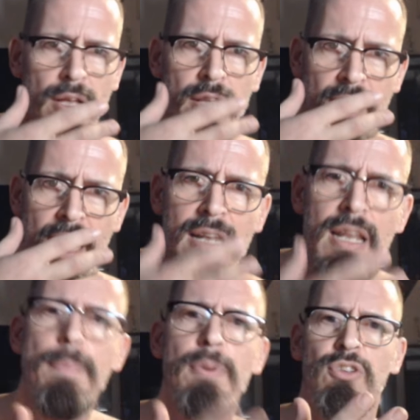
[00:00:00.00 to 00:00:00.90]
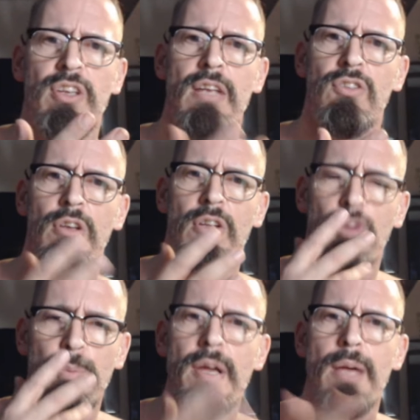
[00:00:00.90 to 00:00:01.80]
their liberty to
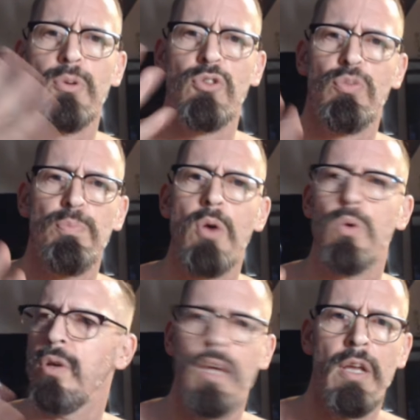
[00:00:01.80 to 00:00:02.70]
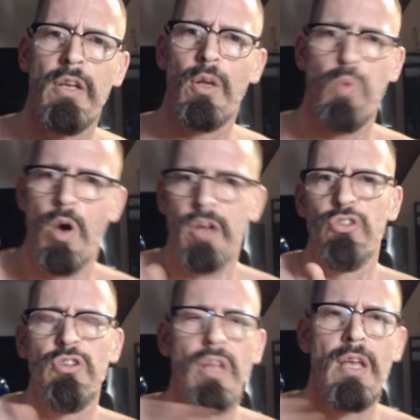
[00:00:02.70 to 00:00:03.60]
to be able to smoke. You know, why
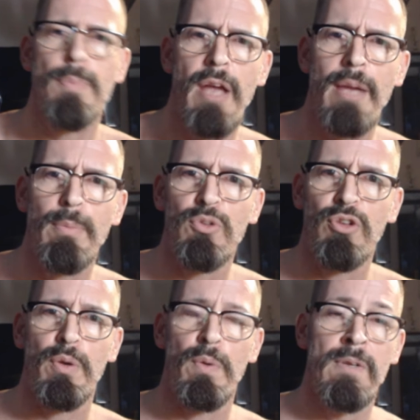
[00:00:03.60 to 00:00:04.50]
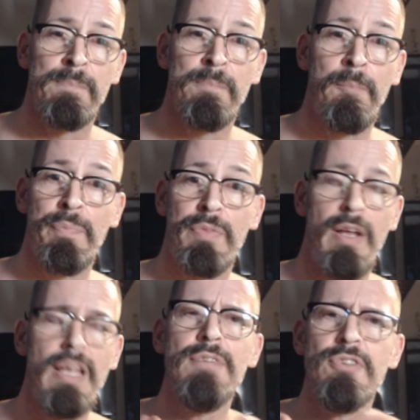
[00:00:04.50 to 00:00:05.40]
shouldn't they be able to?
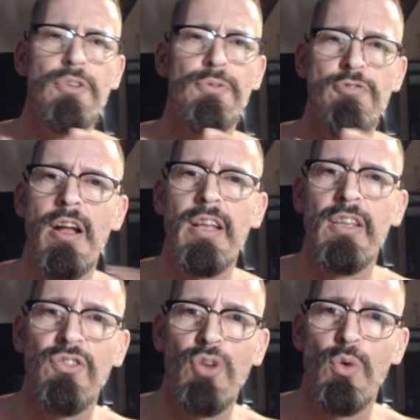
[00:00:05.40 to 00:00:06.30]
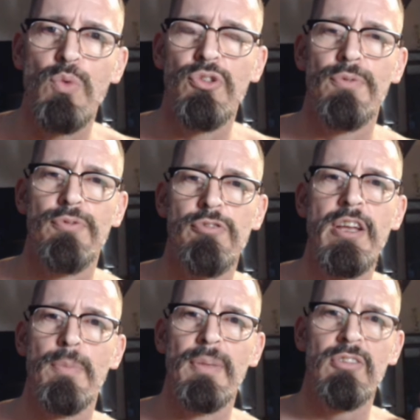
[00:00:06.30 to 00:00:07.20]
even the phrase torch of
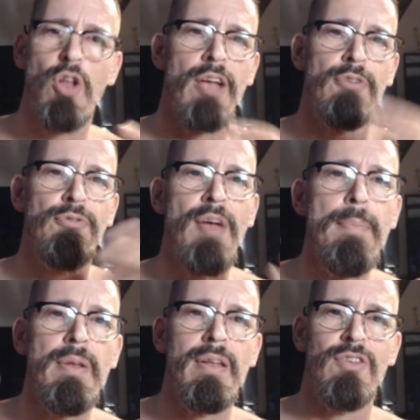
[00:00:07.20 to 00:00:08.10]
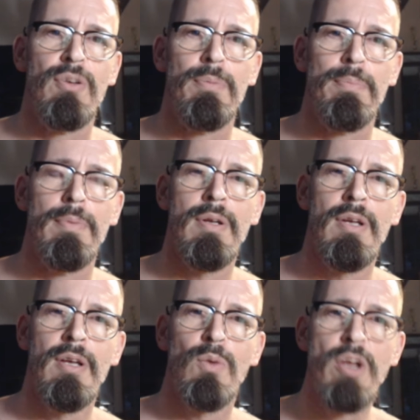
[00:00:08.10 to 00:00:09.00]
freedom, it's like feminism.
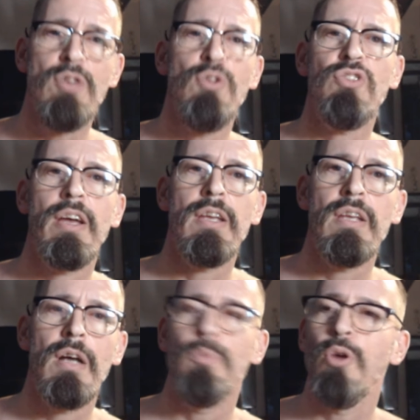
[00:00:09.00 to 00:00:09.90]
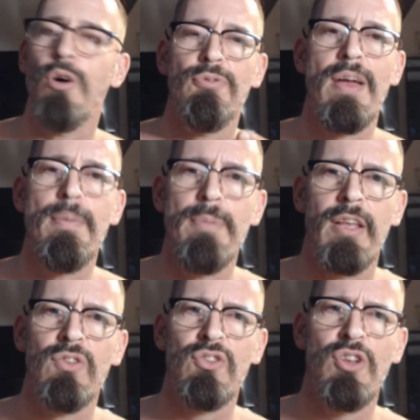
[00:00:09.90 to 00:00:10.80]
When you say I'm not a
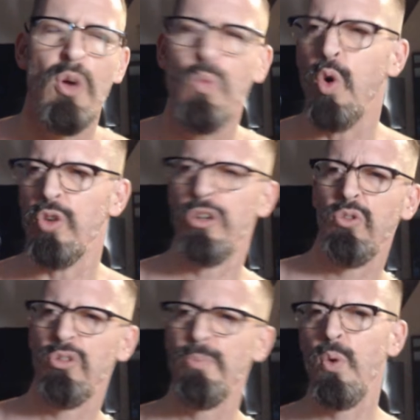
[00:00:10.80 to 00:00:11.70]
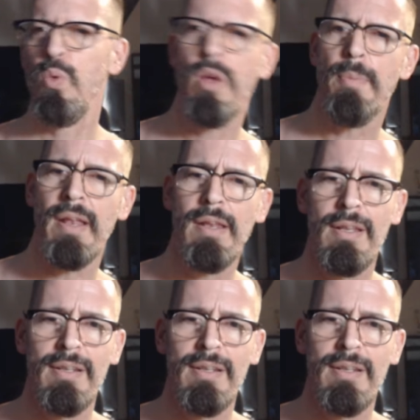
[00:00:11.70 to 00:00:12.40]
feminist, what you don't support women,